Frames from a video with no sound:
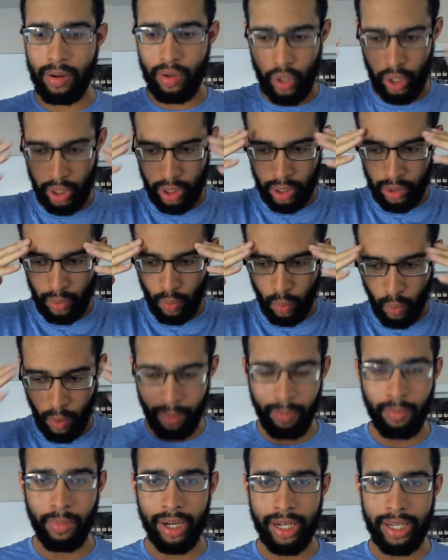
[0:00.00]
just
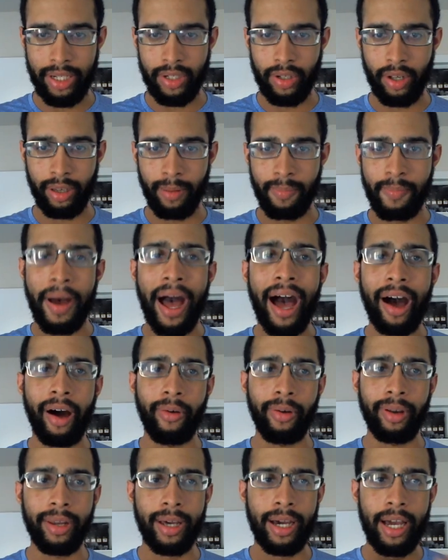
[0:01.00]
what money is all
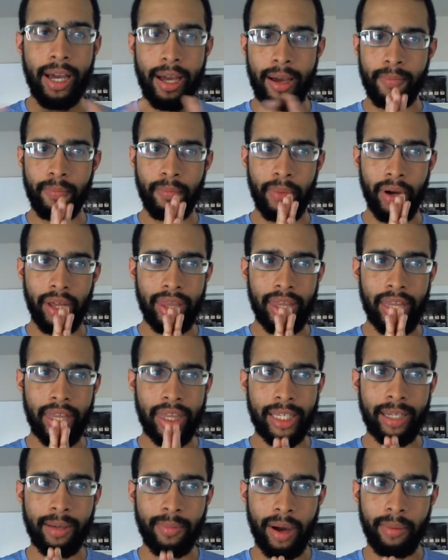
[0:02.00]
about. But the
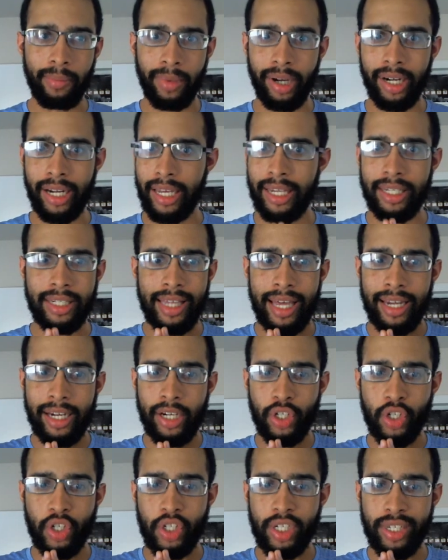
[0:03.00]
thing about money is that
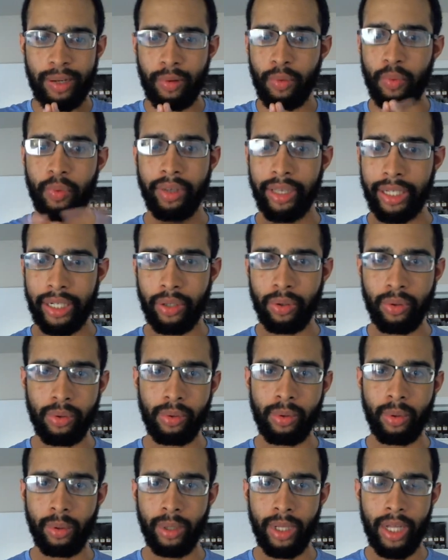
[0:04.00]
it's just like really
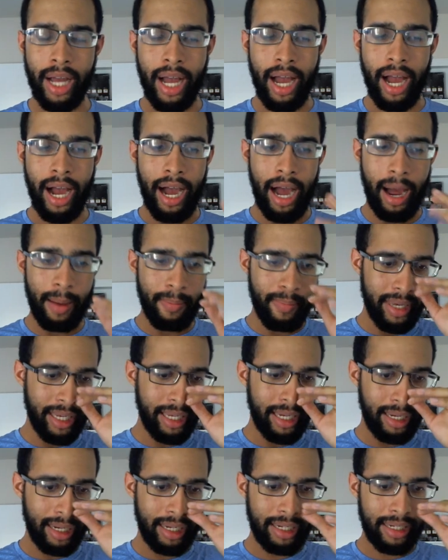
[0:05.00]
cool,
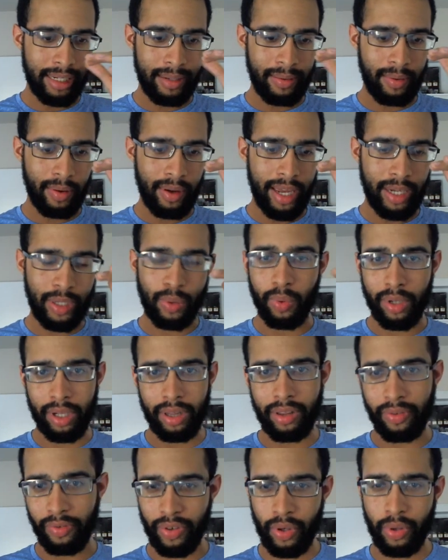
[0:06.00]
because it's one of
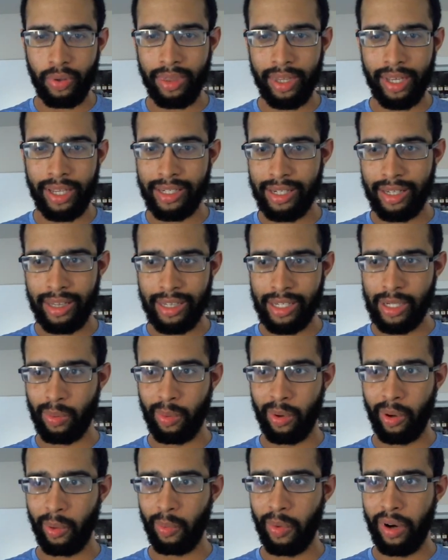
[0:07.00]
the few things in this
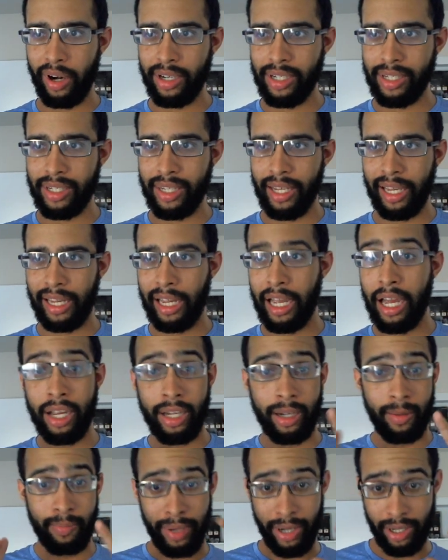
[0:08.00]
world where it's like,
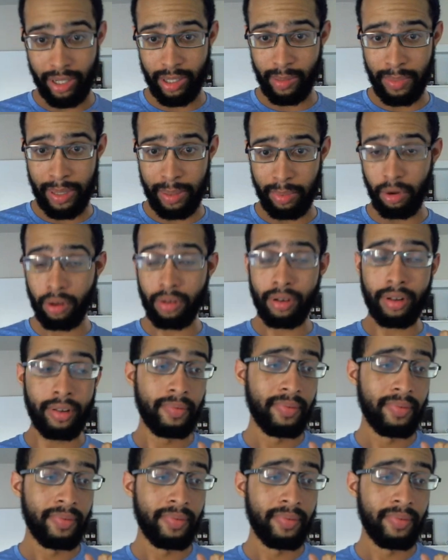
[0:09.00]
compared to people,